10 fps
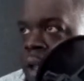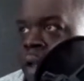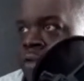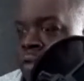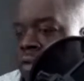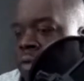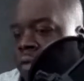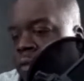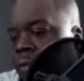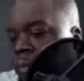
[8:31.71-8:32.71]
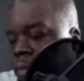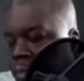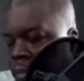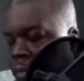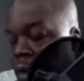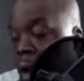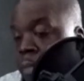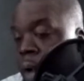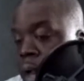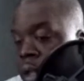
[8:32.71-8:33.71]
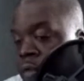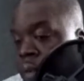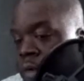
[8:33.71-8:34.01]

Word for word: to introduce our products,